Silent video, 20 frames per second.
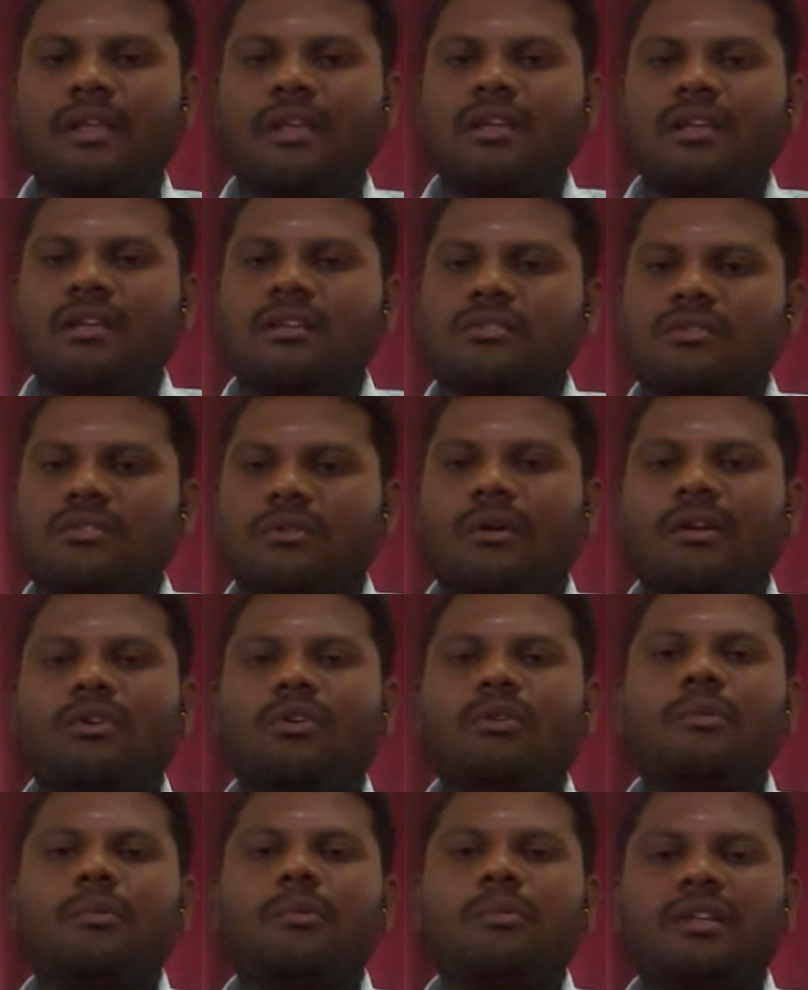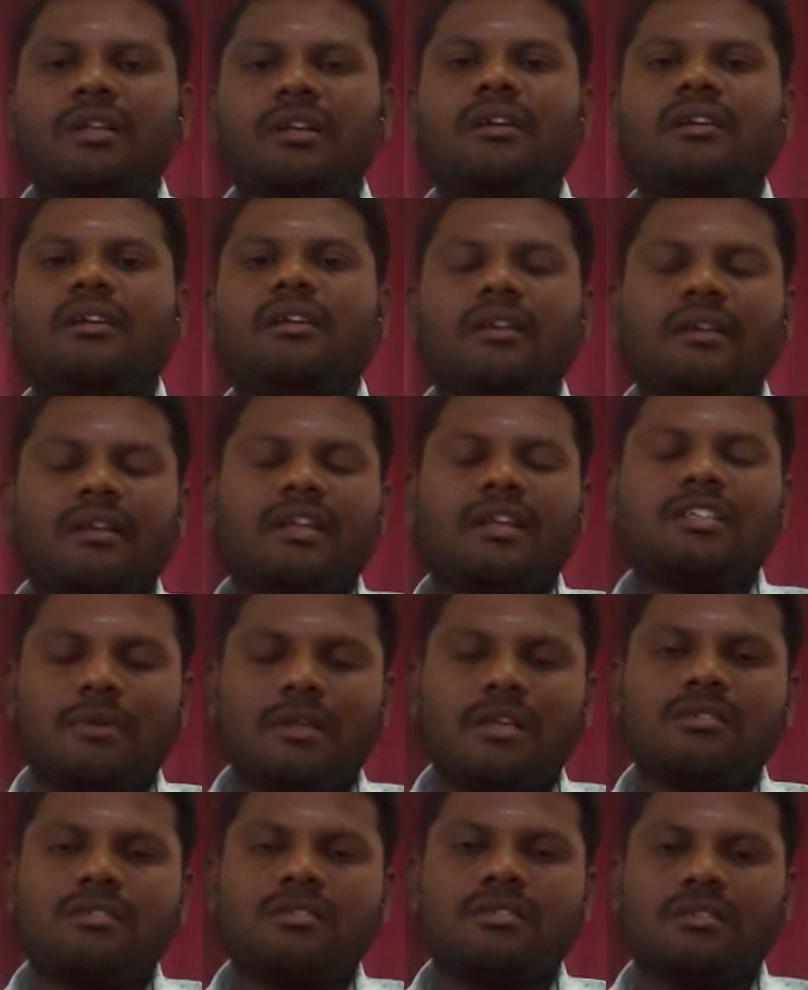So whatever may be the data takes place,
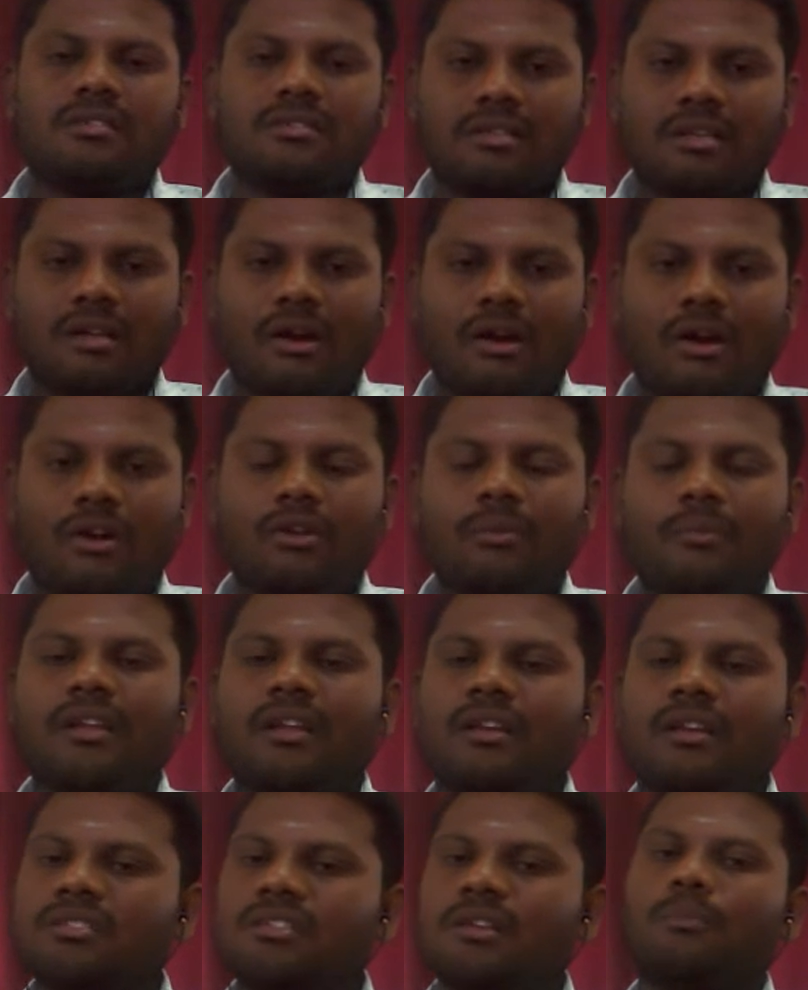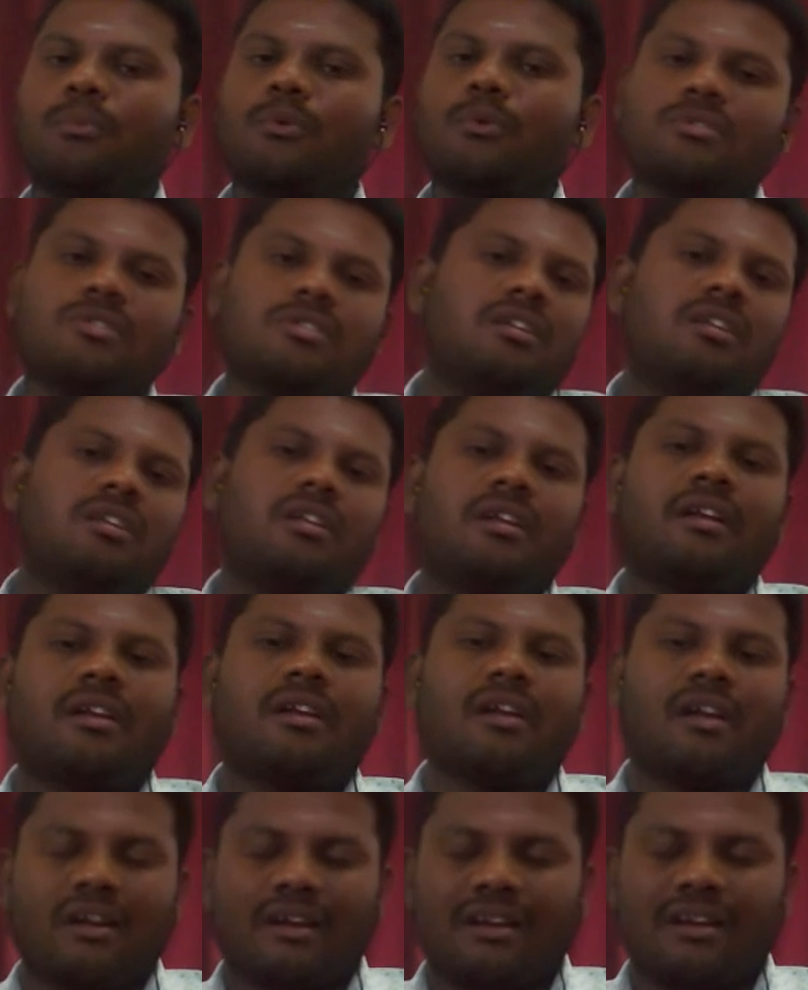the automatical step procedure, it
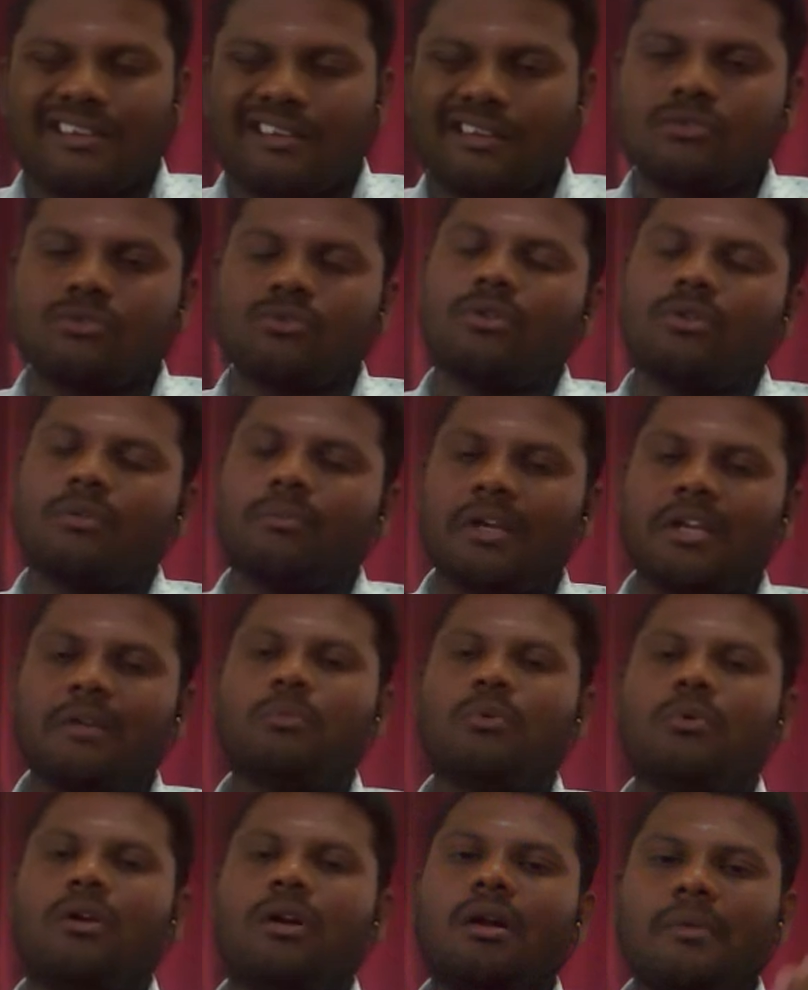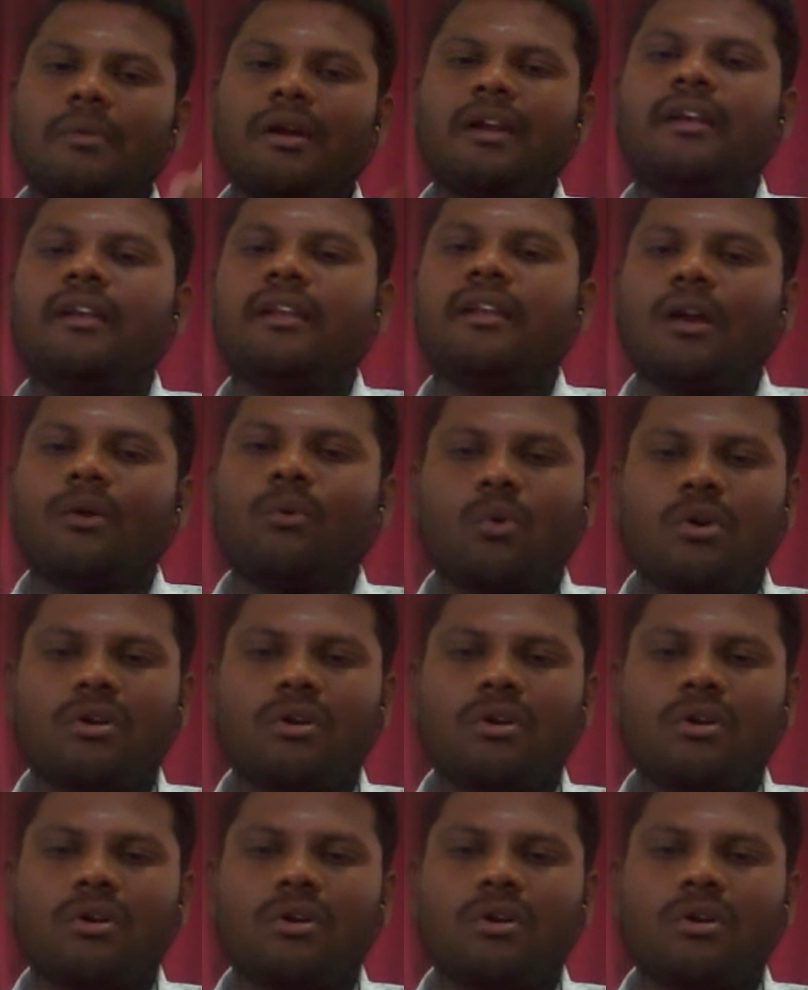returns to the main program and it can works.